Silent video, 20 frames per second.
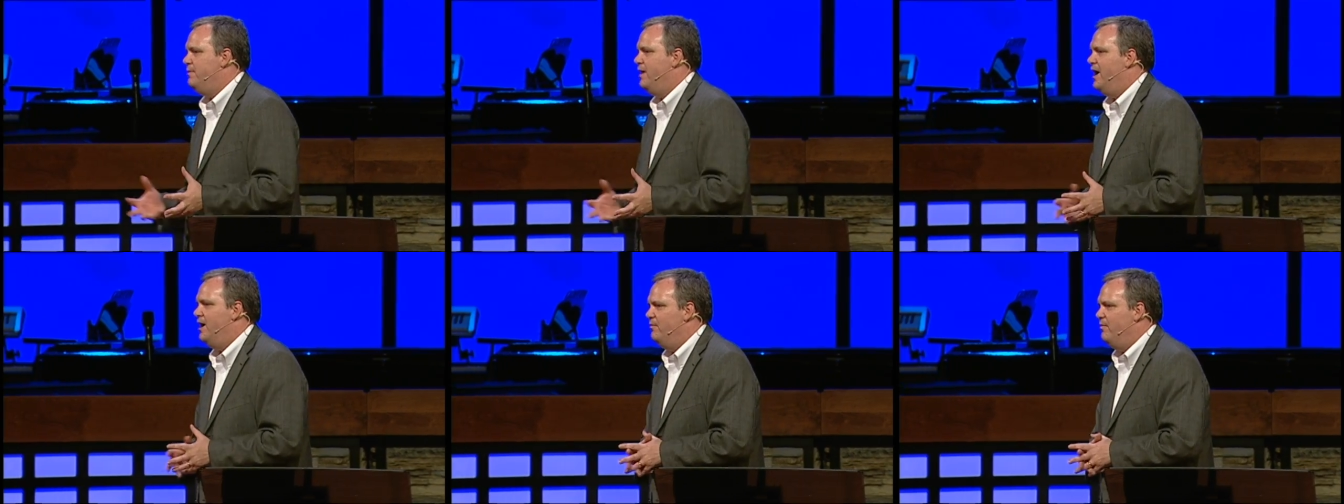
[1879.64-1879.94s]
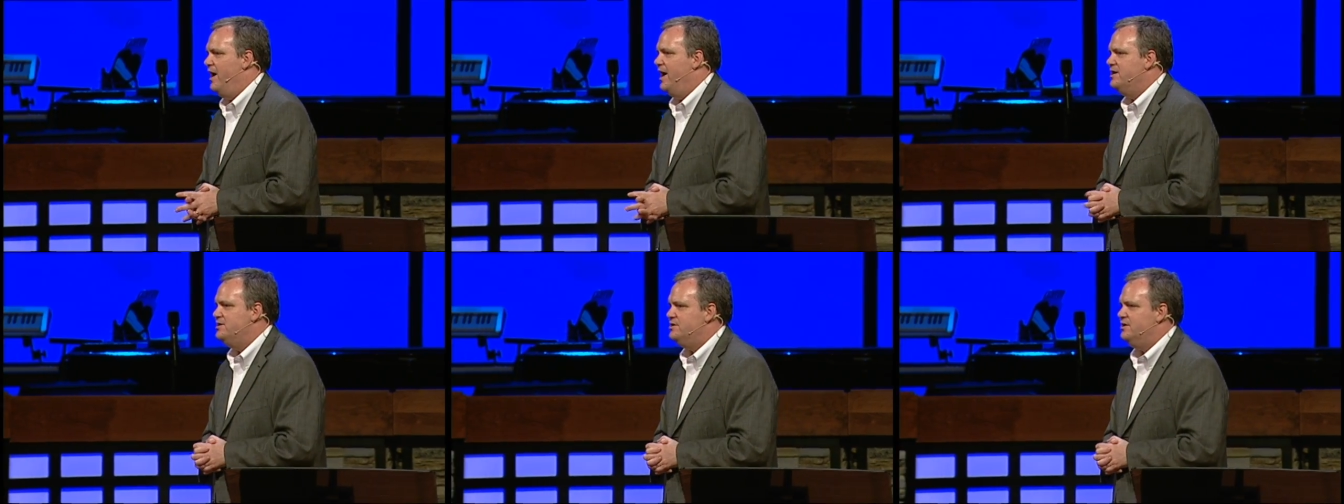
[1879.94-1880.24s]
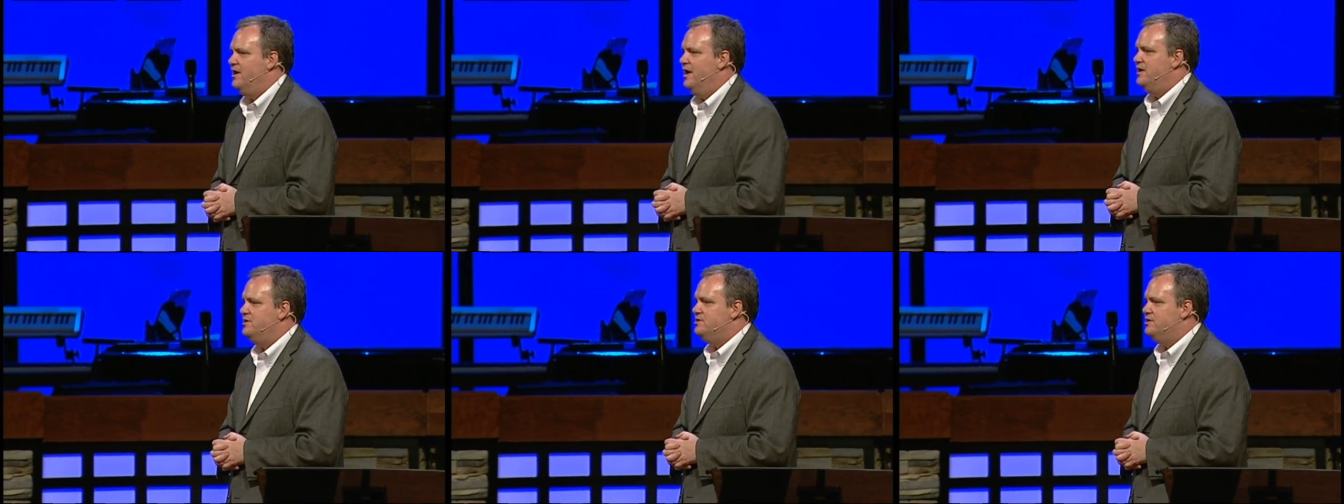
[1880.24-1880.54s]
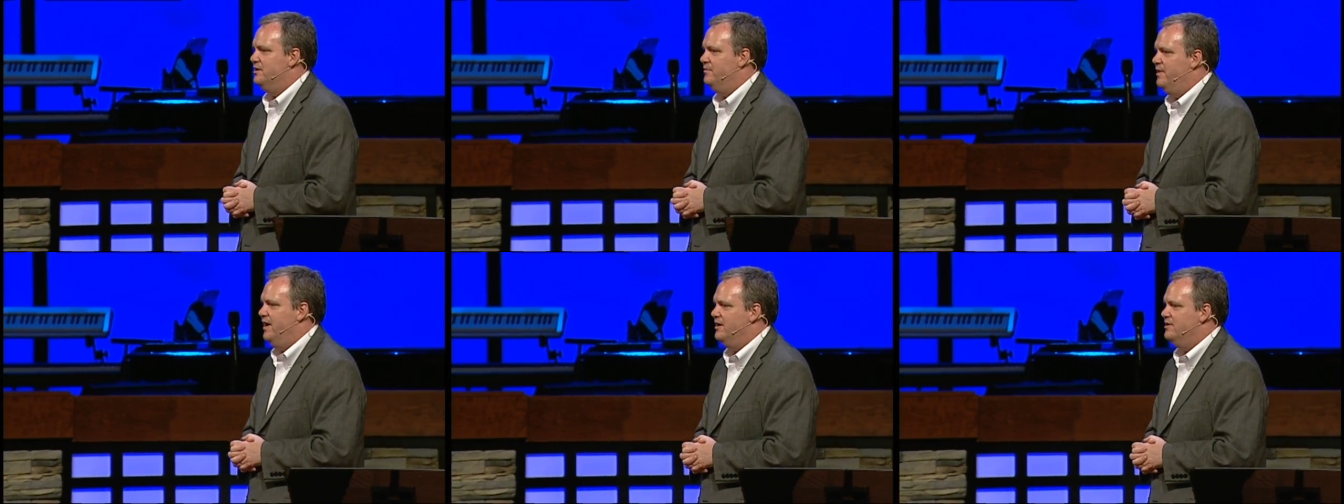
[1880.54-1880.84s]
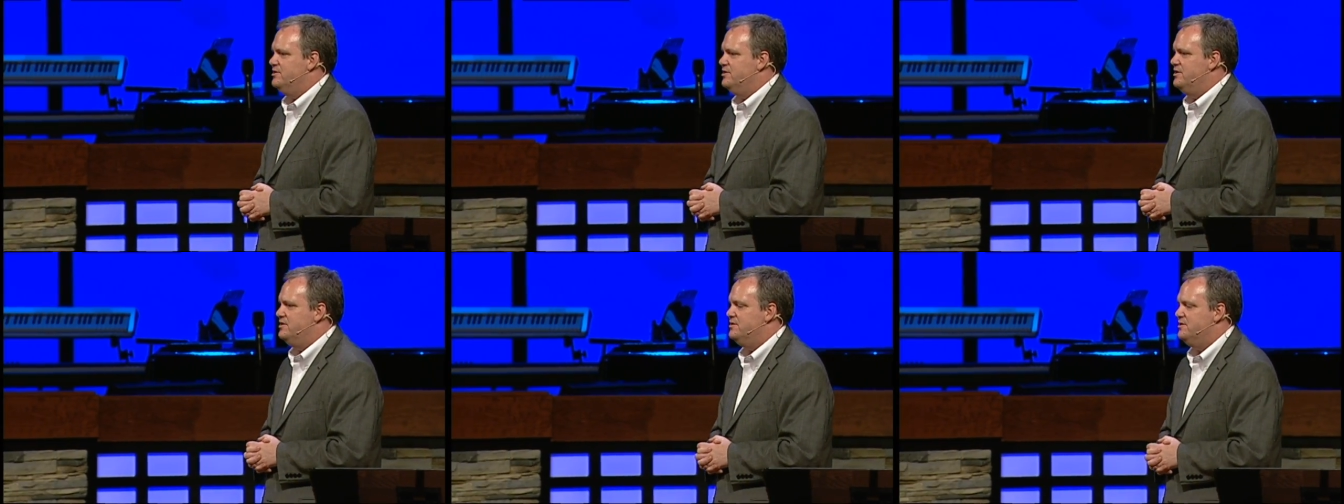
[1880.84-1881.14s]
my imagination about
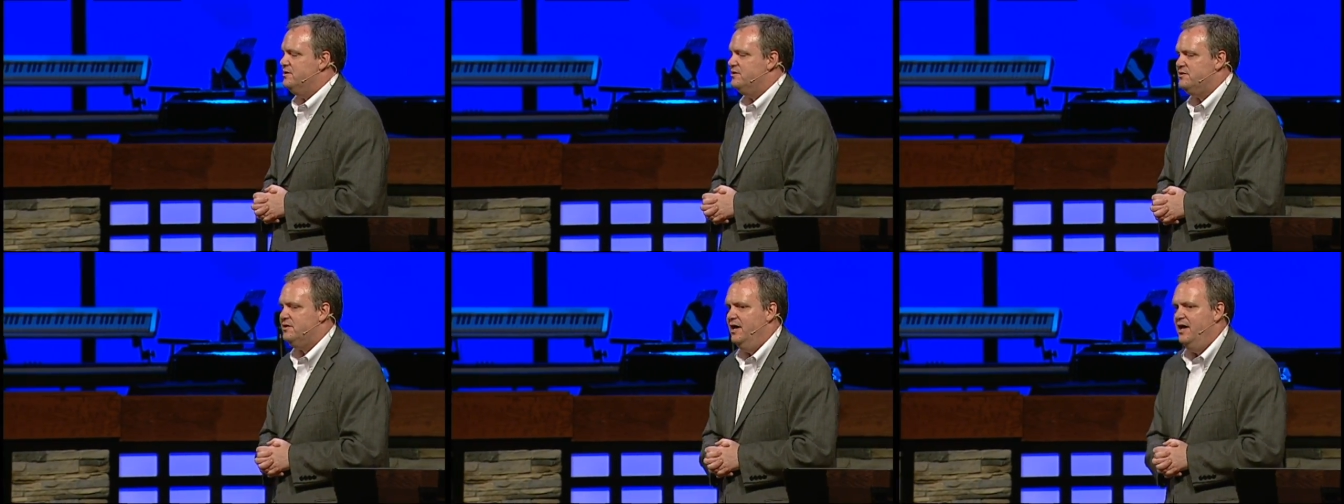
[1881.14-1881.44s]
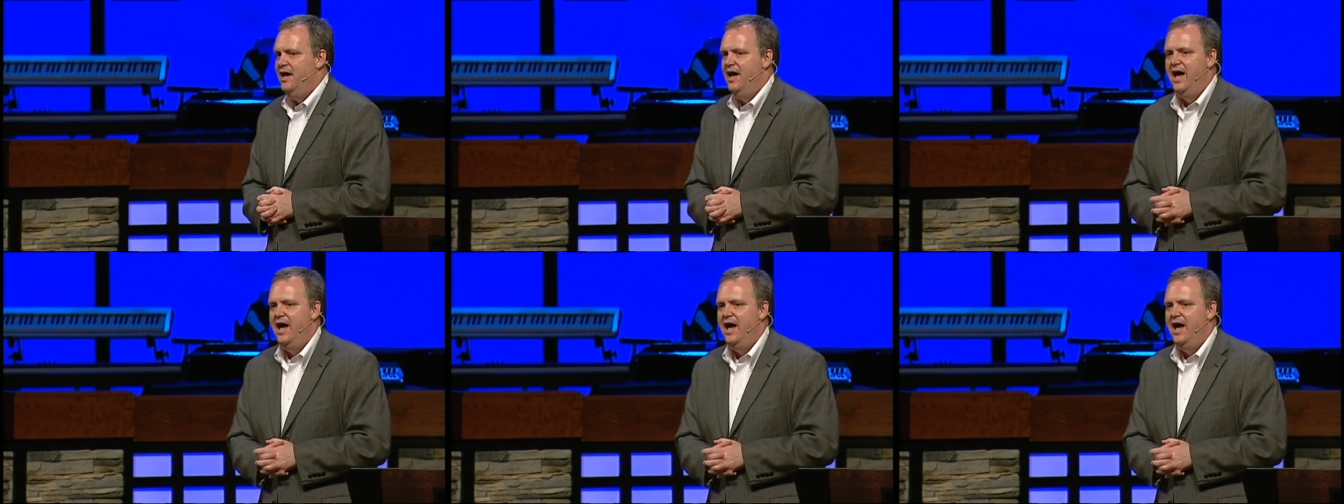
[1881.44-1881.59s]
Jesus.